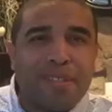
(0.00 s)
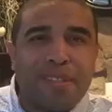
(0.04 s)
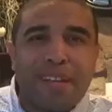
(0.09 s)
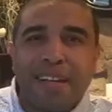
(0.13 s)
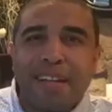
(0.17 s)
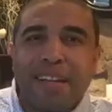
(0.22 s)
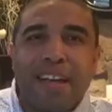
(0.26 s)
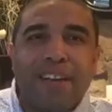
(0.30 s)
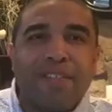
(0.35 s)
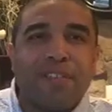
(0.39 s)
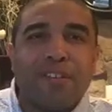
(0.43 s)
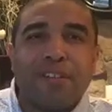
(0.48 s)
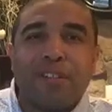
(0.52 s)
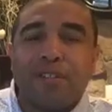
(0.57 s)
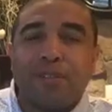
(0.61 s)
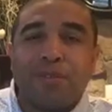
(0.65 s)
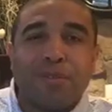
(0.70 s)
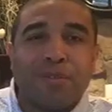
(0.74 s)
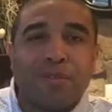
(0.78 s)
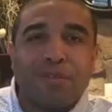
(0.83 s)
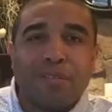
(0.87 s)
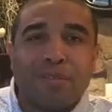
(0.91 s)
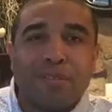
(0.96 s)
is, I never
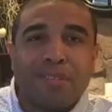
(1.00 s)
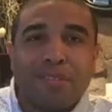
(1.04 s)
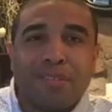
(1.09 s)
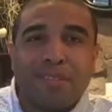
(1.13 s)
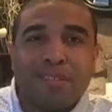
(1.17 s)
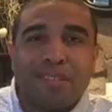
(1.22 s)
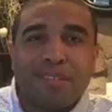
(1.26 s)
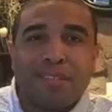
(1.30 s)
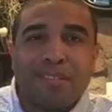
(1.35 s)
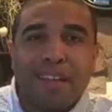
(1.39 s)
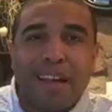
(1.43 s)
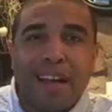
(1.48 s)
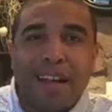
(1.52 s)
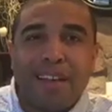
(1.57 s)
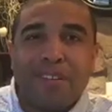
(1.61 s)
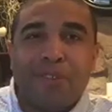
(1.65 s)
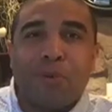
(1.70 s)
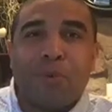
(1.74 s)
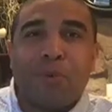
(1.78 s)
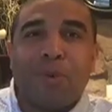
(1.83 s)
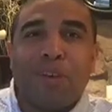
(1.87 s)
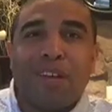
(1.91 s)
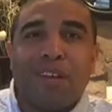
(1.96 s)
lose. I either
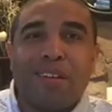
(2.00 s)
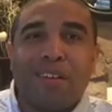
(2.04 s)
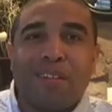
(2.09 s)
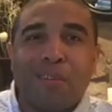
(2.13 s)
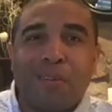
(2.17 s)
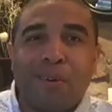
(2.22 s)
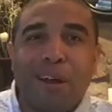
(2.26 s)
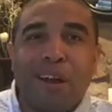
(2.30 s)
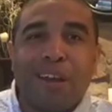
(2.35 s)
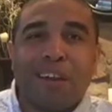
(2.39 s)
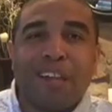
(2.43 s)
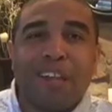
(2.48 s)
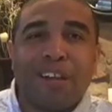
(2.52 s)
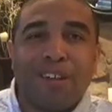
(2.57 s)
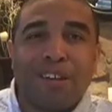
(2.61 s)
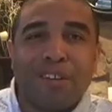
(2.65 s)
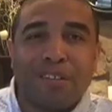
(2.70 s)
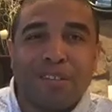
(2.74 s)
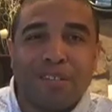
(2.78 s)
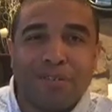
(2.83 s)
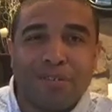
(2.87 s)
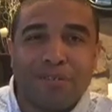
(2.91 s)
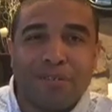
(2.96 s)
win or I learn,
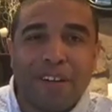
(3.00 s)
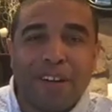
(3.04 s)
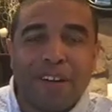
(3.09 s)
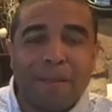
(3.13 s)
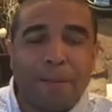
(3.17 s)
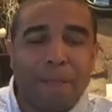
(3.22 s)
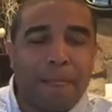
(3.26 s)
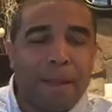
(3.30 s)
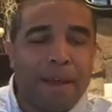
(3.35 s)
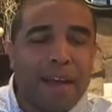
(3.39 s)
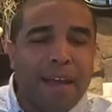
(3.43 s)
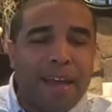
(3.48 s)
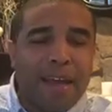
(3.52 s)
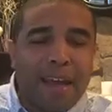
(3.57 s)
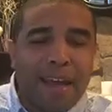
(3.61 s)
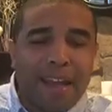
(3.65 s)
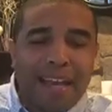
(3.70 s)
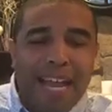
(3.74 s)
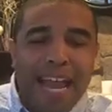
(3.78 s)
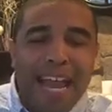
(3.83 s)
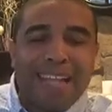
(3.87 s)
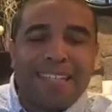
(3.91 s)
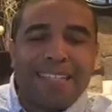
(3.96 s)
right?
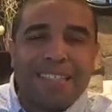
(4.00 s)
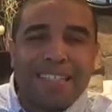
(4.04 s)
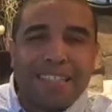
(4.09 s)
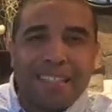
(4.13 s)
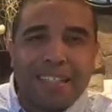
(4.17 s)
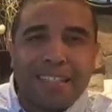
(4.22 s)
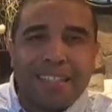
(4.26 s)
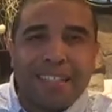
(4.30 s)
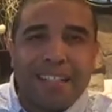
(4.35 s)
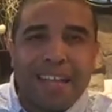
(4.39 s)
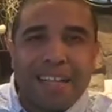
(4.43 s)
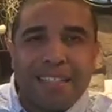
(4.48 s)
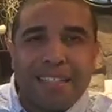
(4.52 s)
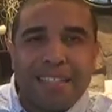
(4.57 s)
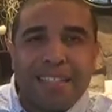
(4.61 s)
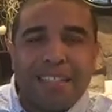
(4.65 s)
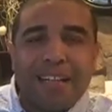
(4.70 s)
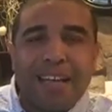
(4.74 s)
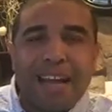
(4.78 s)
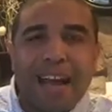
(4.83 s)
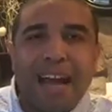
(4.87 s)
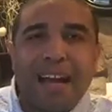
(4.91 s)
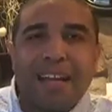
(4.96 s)
And that's the
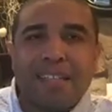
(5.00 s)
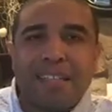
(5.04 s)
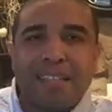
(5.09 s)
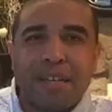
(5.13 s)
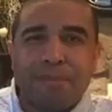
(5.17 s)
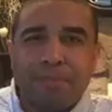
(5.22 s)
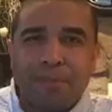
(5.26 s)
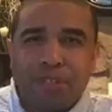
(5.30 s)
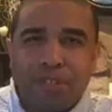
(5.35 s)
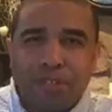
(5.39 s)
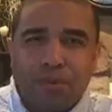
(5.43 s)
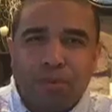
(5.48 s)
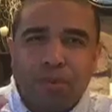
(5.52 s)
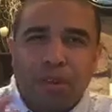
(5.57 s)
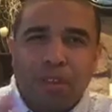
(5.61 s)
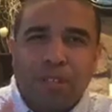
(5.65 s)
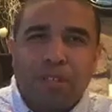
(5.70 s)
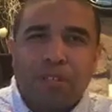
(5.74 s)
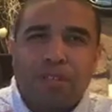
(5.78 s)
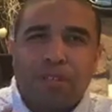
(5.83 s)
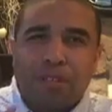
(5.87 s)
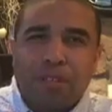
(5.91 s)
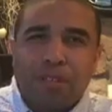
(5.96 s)
concept that you want
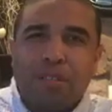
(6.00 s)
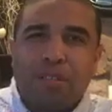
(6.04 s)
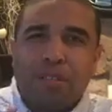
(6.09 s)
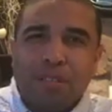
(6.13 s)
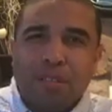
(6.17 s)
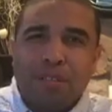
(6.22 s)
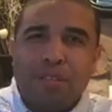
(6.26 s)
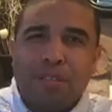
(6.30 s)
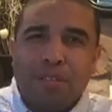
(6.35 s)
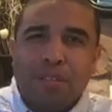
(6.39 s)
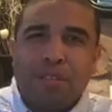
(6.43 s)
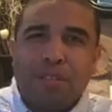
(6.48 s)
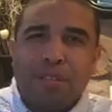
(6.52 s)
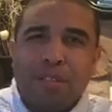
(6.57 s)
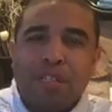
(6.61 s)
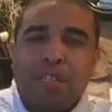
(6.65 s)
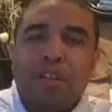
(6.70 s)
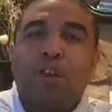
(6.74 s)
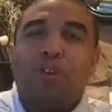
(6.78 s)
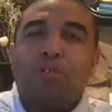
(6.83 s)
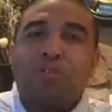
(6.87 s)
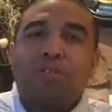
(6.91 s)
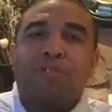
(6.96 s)
to
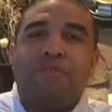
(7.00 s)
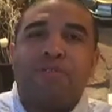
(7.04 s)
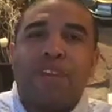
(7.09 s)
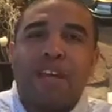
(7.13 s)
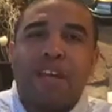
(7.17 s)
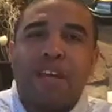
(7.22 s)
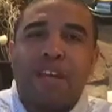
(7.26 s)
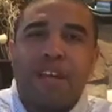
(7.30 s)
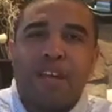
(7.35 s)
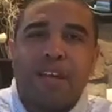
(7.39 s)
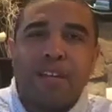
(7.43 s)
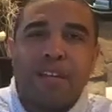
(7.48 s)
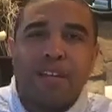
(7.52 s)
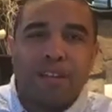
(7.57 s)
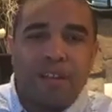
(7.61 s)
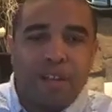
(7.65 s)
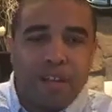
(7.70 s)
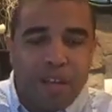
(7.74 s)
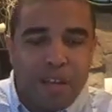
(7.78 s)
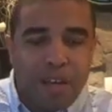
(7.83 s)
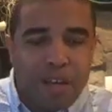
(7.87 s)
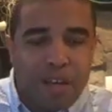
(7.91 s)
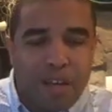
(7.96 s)
cultivate in
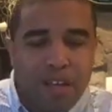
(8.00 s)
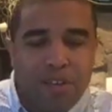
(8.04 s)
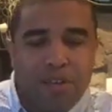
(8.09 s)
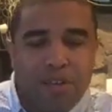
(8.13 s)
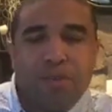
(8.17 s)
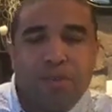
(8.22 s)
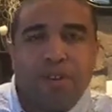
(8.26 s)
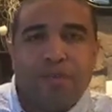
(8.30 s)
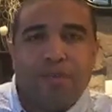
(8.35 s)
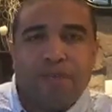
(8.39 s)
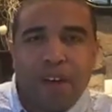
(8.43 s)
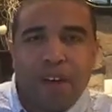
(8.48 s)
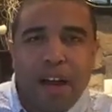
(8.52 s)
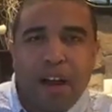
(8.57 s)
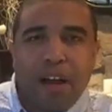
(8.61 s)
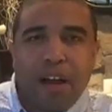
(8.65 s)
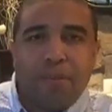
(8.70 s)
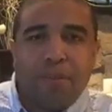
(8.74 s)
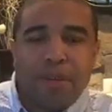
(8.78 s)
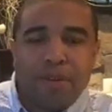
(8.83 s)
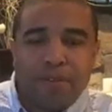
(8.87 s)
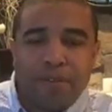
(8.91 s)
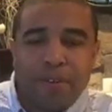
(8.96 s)
your
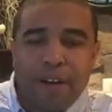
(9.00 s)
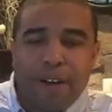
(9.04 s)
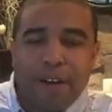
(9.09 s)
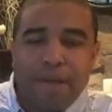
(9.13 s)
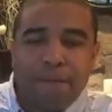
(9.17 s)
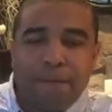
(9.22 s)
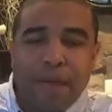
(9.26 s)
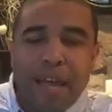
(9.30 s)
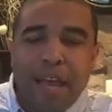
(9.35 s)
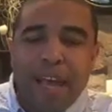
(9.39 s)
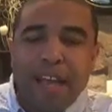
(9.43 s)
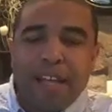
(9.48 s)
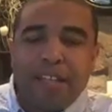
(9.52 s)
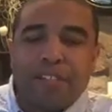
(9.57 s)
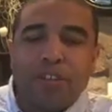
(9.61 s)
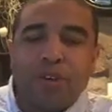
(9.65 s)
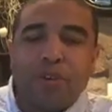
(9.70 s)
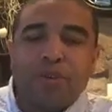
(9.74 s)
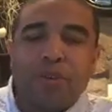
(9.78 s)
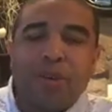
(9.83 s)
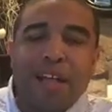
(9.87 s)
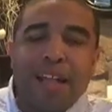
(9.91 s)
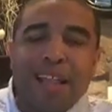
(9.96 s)
environment, right? And
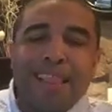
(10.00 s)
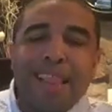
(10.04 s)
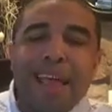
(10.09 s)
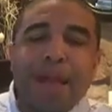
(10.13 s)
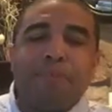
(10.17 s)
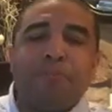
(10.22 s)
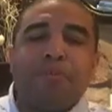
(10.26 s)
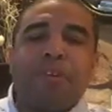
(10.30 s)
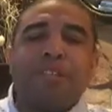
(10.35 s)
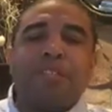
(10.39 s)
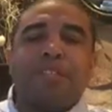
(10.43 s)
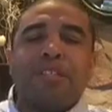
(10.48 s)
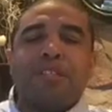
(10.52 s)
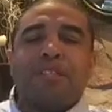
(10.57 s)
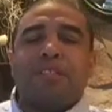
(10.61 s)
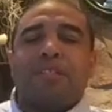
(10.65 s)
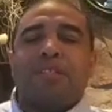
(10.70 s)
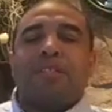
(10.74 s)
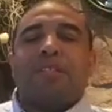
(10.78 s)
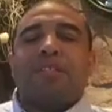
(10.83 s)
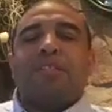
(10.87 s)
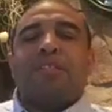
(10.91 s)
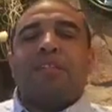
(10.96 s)
so that brings us
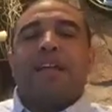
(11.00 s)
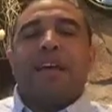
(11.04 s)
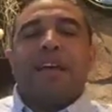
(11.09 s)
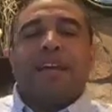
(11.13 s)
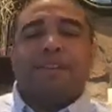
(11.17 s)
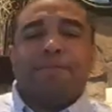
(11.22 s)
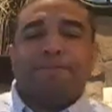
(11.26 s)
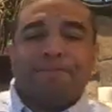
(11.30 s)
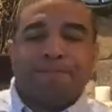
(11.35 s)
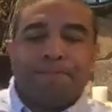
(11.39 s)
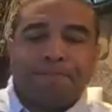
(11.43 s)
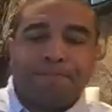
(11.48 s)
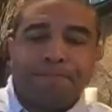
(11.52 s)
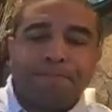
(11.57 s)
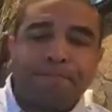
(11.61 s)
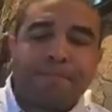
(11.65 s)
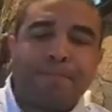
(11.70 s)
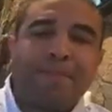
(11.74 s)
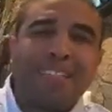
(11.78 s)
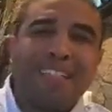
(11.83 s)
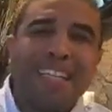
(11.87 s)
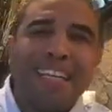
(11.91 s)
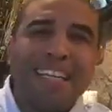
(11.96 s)
to today.
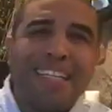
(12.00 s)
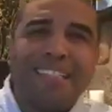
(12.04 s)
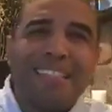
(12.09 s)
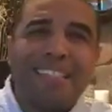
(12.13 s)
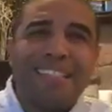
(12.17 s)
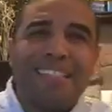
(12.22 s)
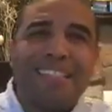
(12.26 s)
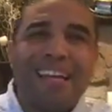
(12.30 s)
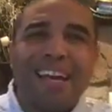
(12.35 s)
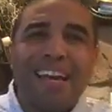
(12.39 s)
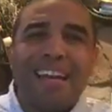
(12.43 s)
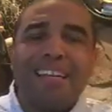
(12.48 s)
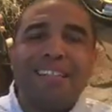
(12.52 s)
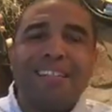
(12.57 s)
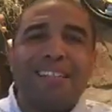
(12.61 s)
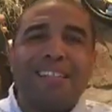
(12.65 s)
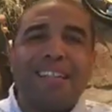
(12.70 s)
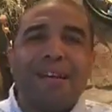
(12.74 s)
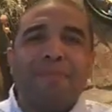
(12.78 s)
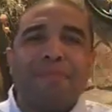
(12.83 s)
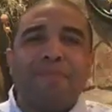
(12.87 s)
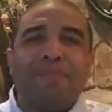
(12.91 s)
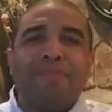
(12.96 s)
And today's
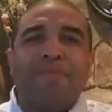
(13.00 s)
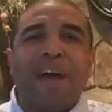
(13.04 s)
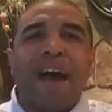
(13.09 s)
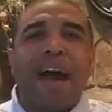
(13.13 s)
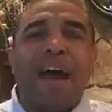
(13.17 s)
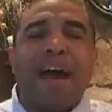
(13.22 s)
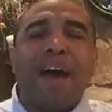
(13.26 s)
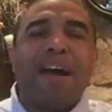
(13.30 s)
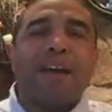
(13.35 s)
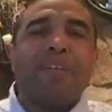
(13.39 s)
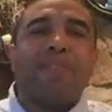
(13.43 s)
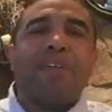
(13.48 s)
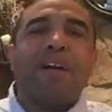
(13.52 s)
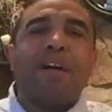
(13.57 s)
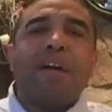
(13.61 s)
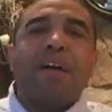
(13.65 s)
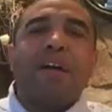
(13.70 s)
step 5